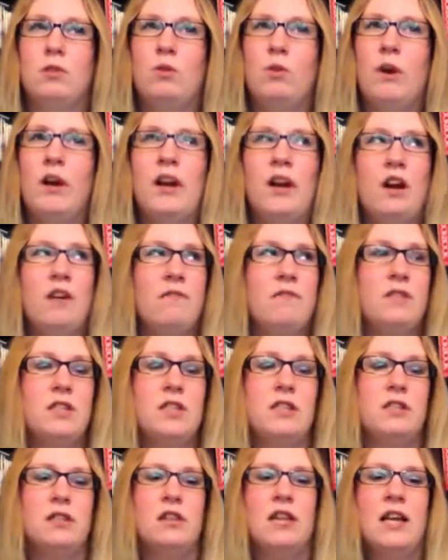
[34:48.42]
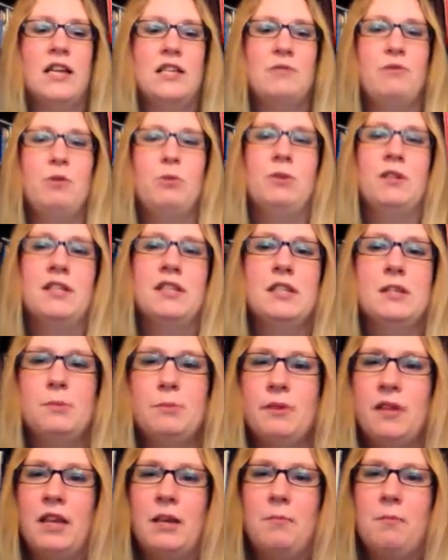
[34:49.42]
quite often, the last few weeks, it's
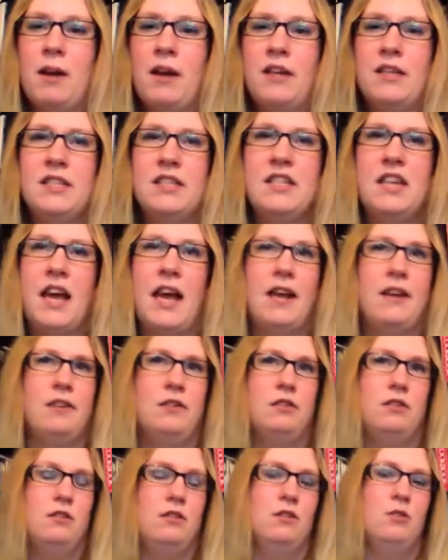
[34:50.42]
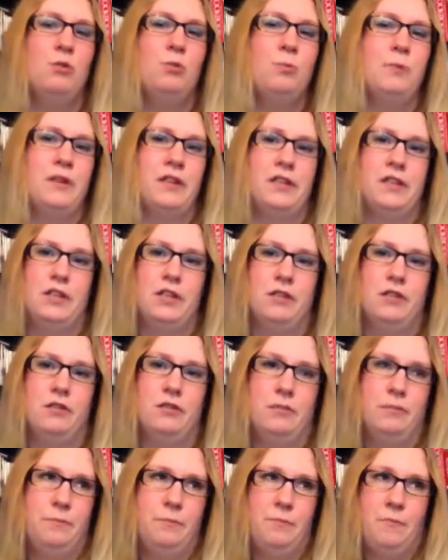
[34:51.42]
been like minus 10. No big deal.
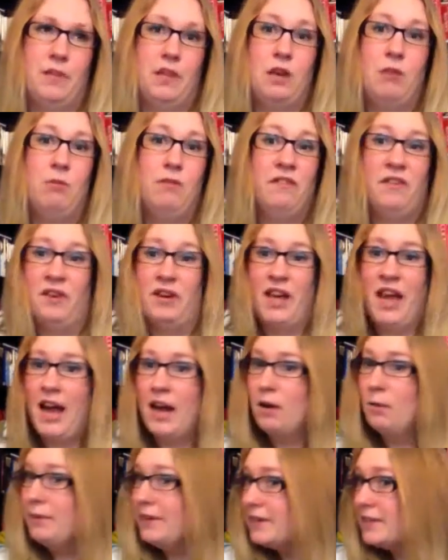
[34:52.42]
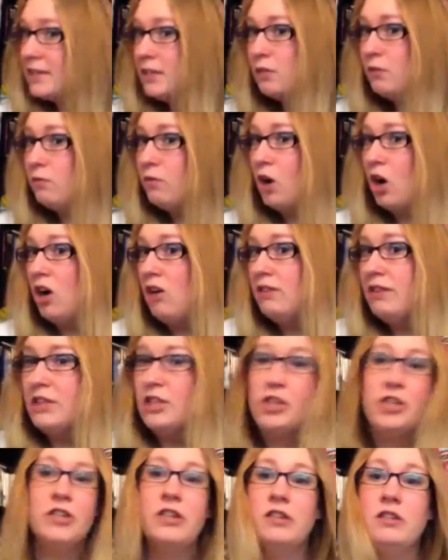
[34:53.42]
And we already had our big snowfall
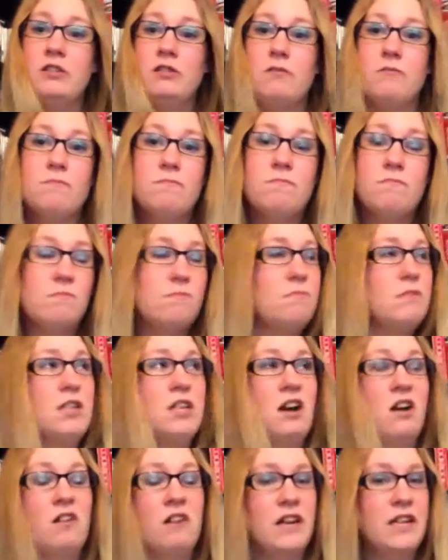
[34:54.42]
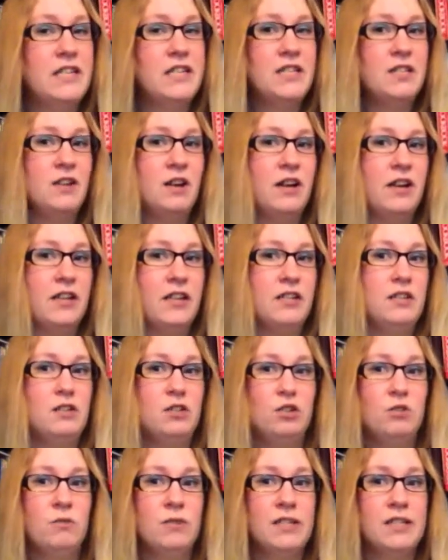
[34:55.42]
this year. It already started
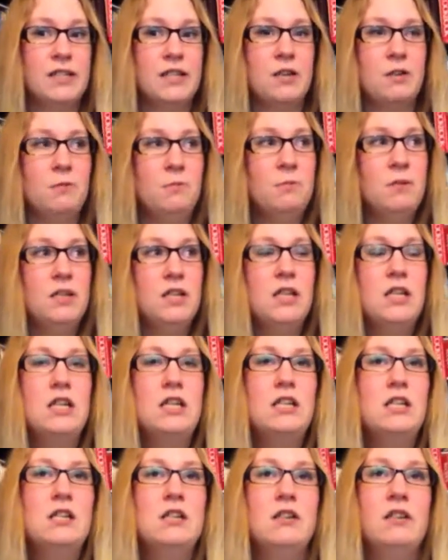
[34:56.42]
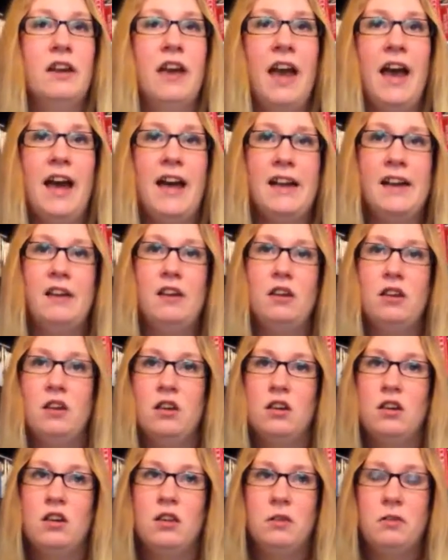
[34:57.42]
2 weeks ago. We had
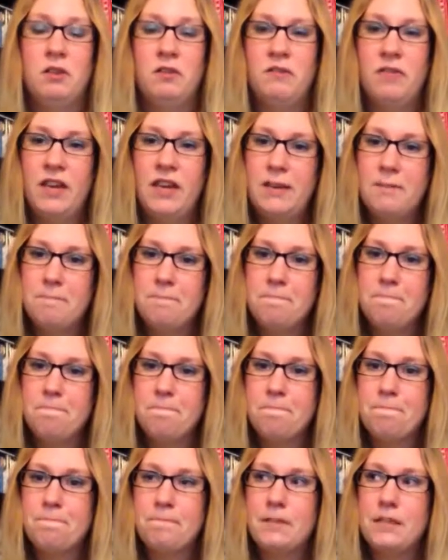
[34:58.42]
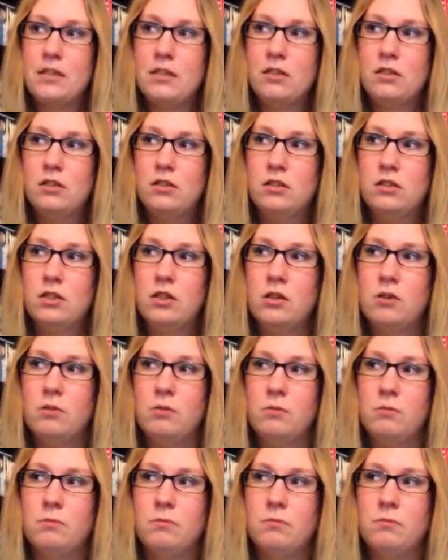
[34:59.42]
3 feet.
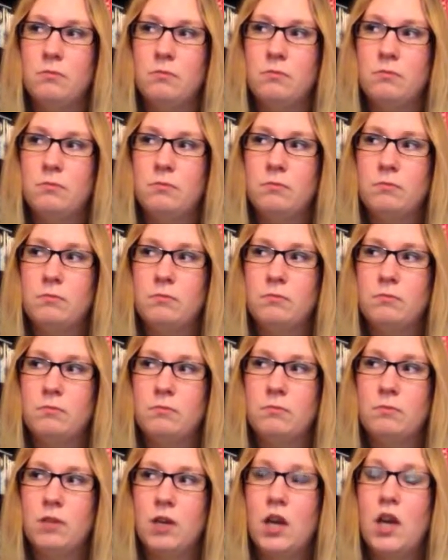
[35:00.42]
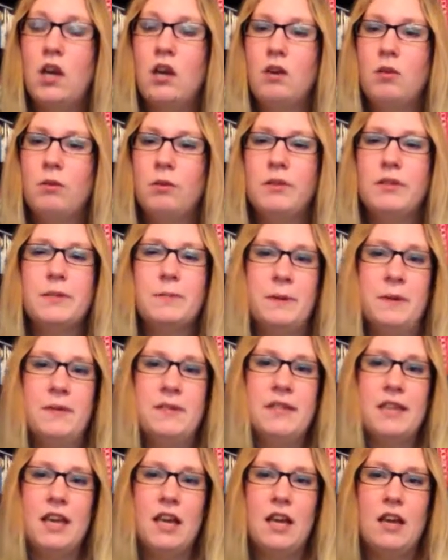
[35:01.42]
No. We were
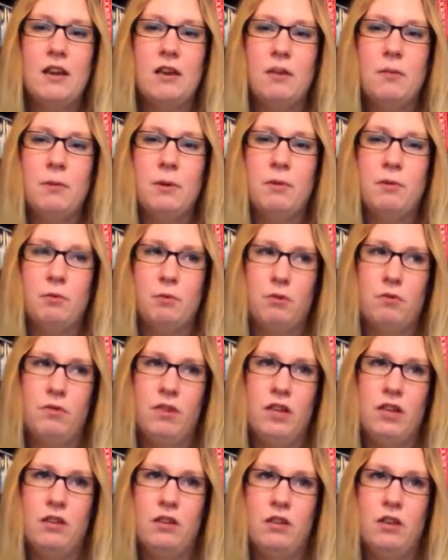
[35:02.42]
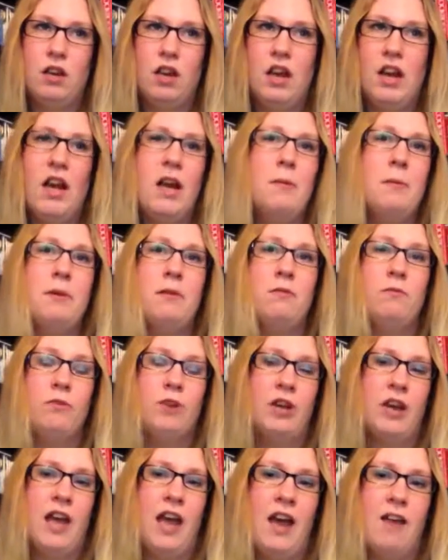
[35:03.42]
supposed to get about 3 feet. And I had about 1.5
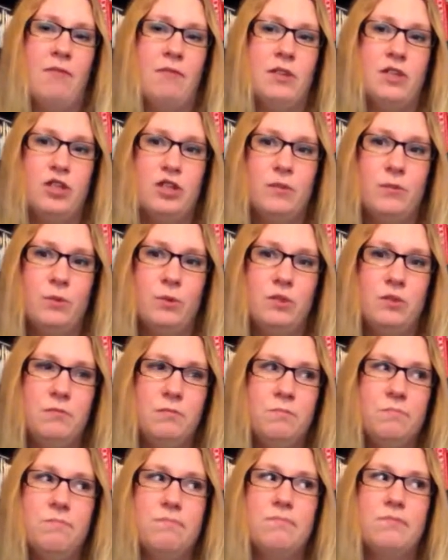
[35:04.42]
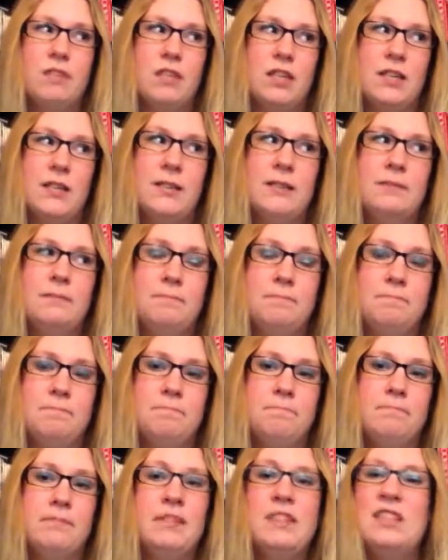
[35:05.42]
foot I shoveled.
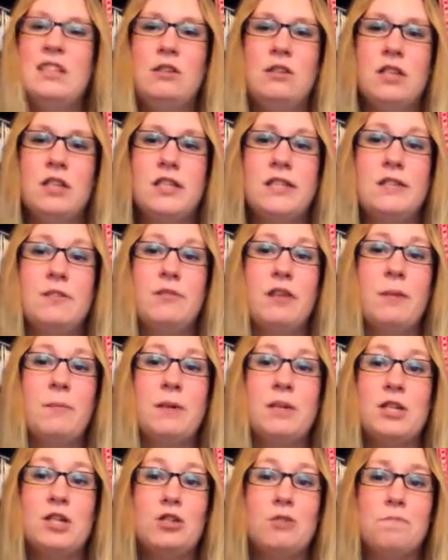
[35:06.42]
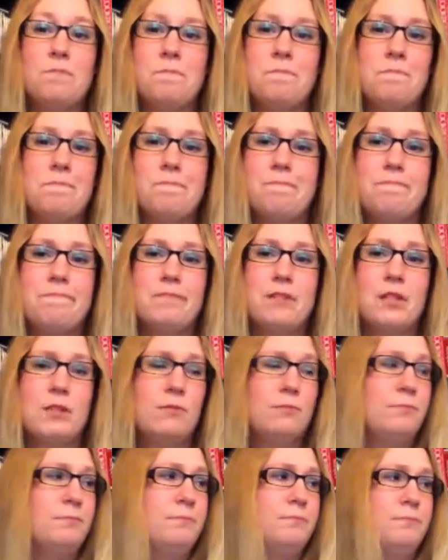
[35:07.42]
I don't like snow that much.
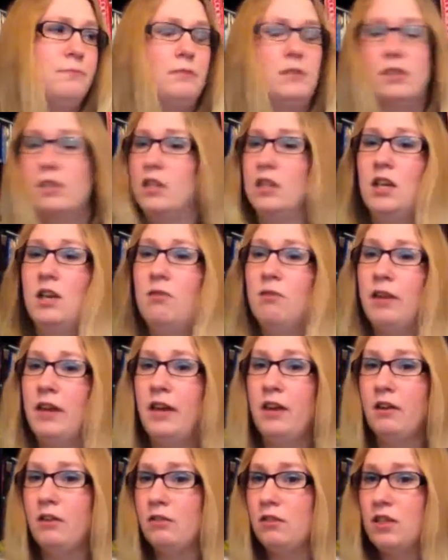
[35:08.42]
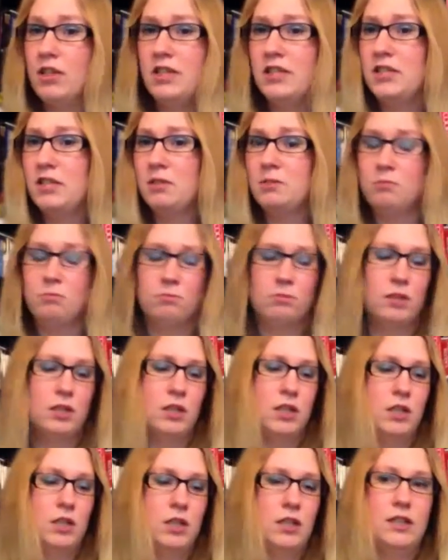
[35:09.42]
No, I don't care. I just don't.
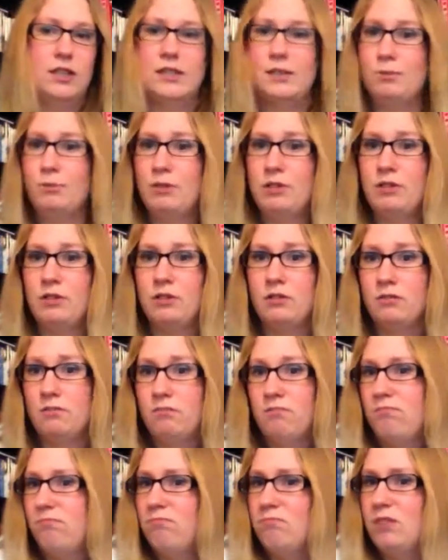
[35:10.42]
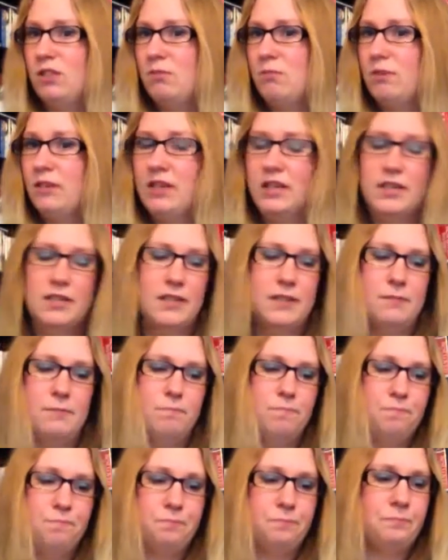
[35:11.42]
It's winter. It's what it is.
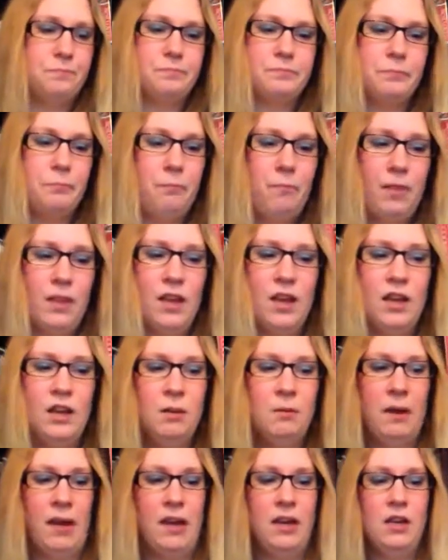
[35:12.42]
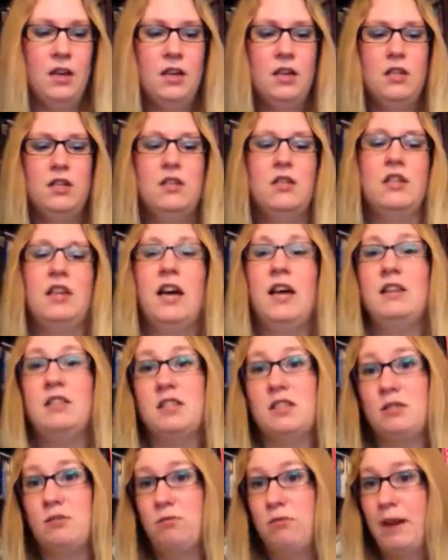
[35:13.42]
Anyway, so
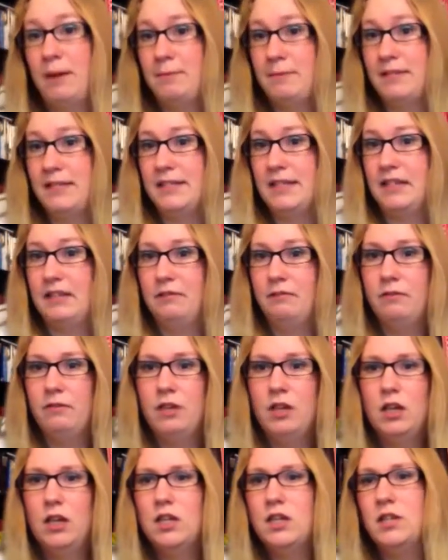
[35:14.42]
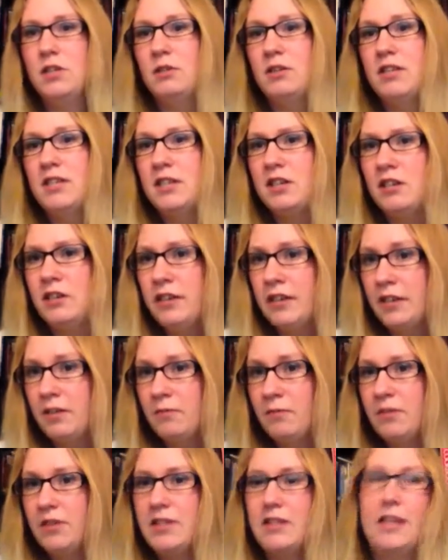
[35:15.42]
that's crappy stuff. So I started knitting
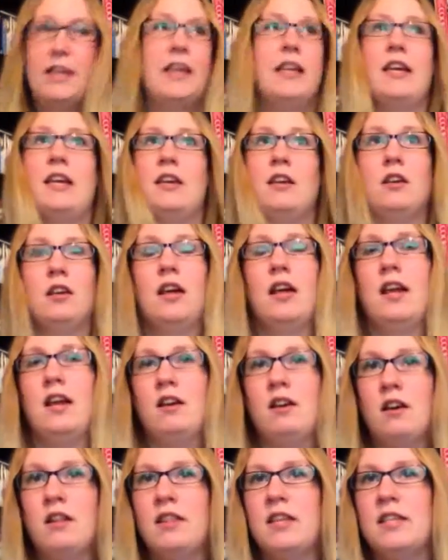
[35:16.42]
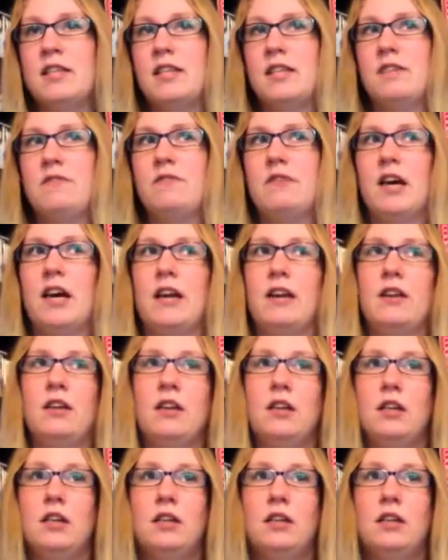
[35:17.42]
for this lady, and I got that stuff done.